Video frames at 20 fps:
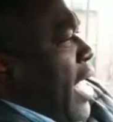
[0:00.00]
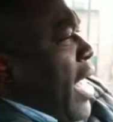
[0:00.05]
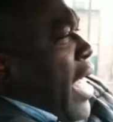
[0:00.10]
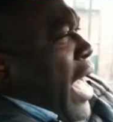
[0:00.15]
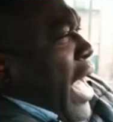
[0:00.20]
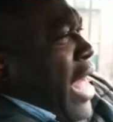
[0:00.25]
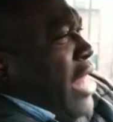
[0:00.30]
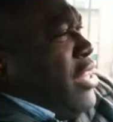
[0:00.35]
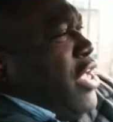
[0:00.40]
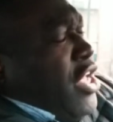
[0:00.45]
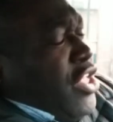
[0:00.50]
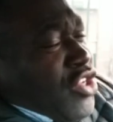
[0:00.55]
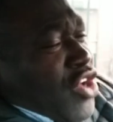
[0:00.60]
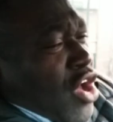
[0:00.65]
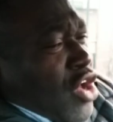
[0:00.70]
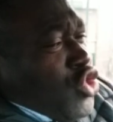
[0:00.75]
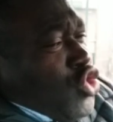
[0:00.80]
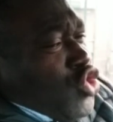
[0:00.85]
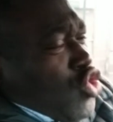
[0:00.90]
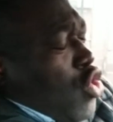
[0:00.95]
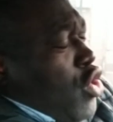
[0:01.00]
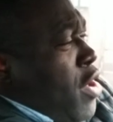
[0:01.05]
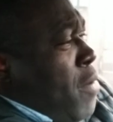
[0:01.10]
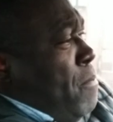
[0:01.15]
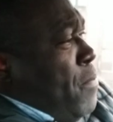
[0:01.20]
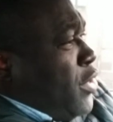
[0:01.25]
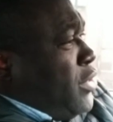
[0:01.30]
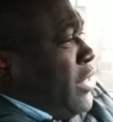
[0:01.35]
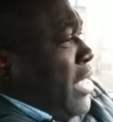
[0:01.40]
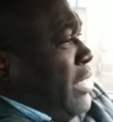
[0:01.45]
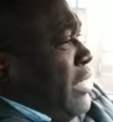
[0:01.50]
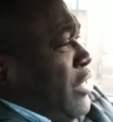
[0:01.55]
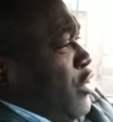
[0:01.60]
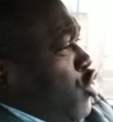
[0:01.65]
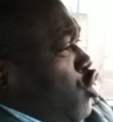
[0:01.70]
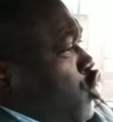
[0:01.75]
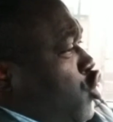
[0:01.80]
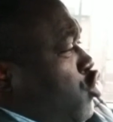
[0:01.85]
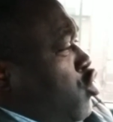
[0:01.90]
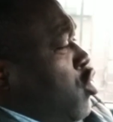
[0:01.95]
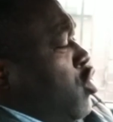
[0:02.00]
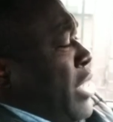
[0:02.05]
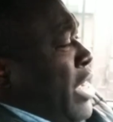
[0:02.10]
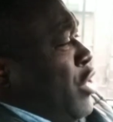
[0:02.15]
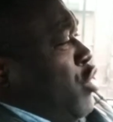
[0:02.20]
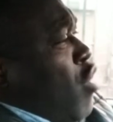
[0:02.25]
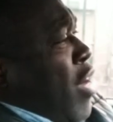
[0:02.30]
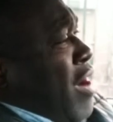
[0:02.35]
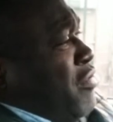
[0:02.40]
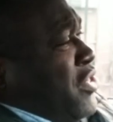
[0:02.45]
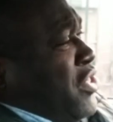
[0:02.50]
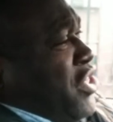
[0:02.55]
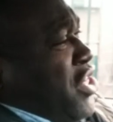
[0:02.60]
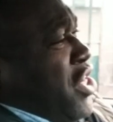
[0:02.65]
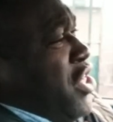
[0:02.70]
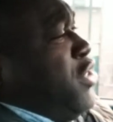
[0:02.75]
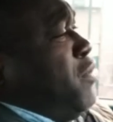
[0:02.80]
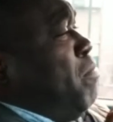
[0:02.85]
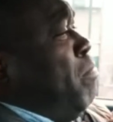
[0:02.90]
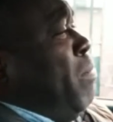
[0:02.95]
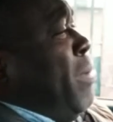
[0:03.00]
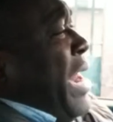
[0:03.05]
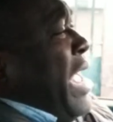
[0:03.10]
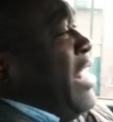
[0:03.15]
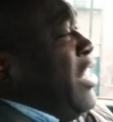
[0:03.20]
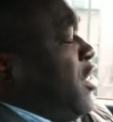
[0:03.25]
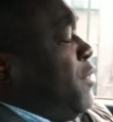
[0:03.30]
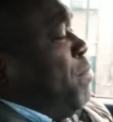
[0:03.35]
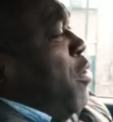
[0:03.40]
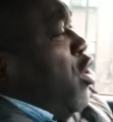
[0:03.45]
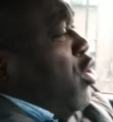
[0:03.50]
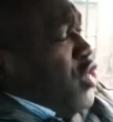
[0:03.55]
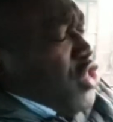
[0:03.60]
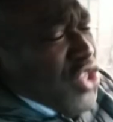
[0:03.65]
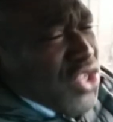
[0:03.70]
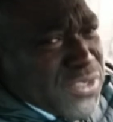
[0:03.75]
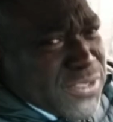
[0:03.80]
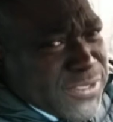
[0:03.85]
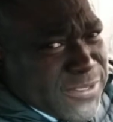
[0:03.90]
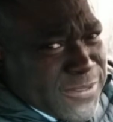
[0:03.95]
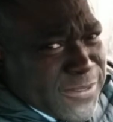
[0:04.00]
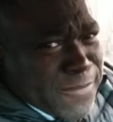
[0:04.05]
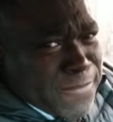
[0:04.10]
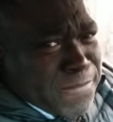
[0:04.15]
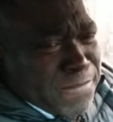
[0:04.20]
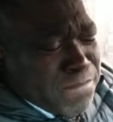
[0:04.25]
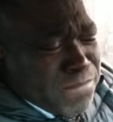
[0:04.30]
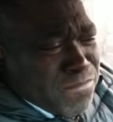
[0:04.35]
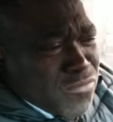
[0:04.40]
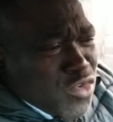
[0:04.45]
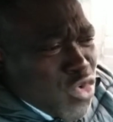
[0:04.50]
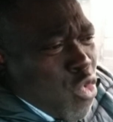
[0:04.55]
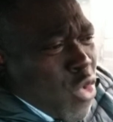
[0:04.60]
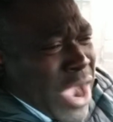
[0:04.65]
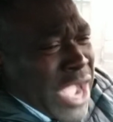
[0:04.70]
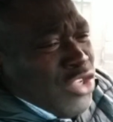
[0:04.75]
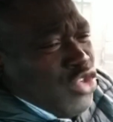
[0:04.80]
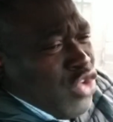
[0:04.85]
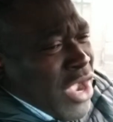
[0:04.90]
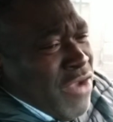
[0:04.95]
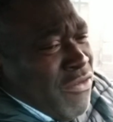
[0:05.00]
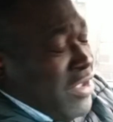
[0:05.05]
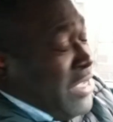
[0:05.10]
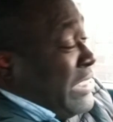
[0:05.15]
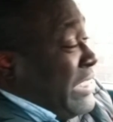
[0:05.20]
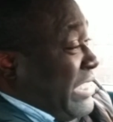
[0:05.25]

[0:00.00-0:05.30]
And it's also important, you should know that you have 6 blind spots while driving.